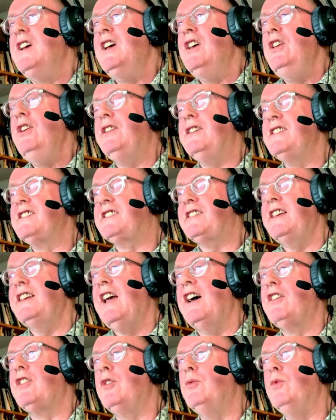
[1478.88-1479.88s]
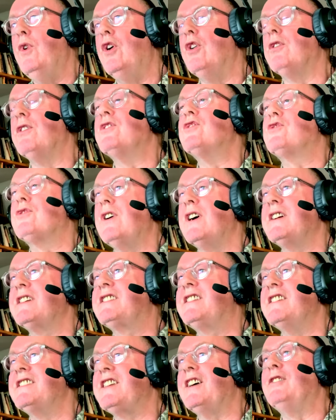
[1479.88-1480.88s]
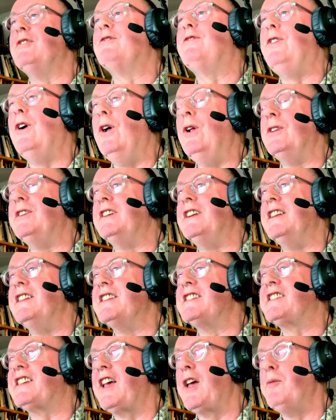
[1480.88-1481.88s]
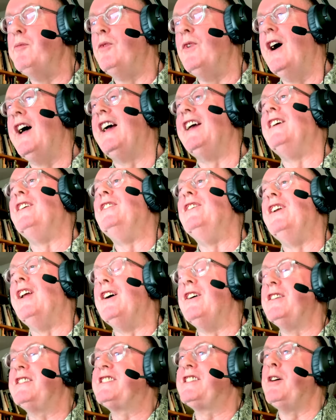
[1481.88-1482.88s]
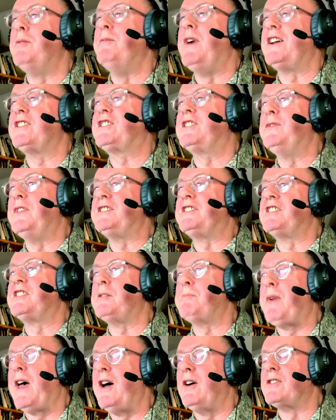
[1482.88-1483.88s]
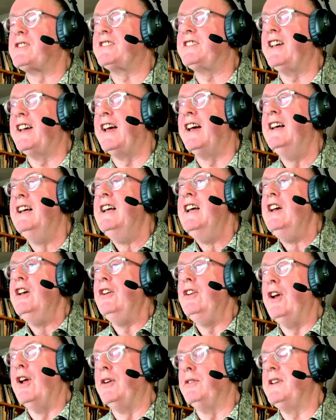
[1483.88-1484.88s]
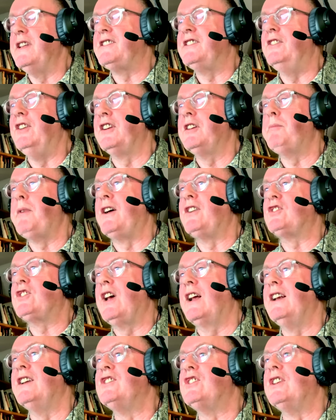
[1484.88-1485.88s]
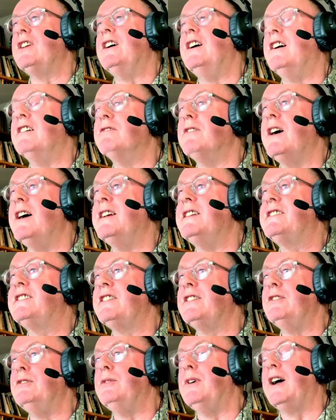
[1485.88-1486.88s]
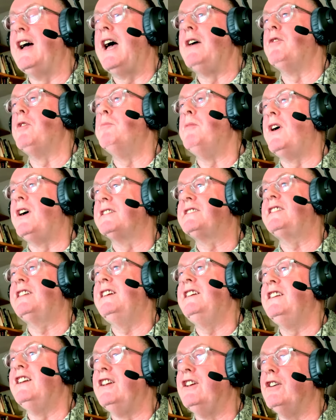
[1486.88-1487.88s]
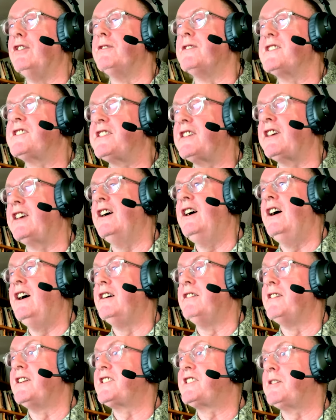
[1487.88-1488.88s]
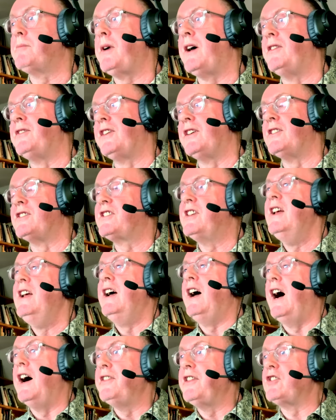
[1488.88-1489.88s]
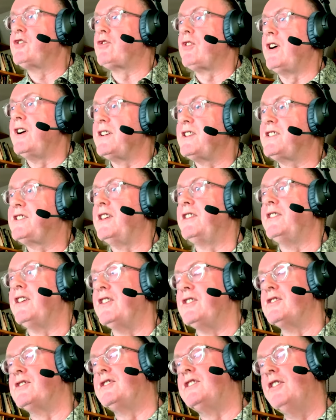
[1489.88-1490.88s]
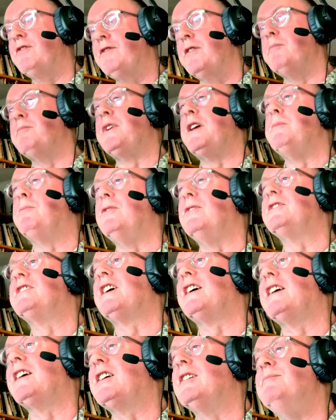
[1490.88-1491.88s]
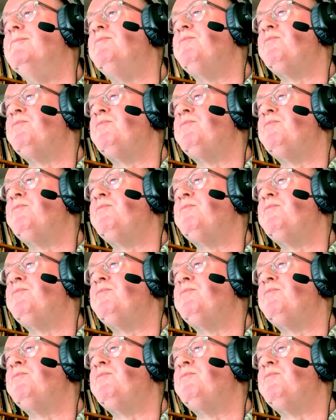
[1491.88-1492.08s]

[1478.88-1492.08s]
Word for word: you can see how the war on drugs has unfolded in the same way, you know, so much of it is about, you know, it's not about challenging our right to have a martini or a cigar. It's about those other drugs that those different people take.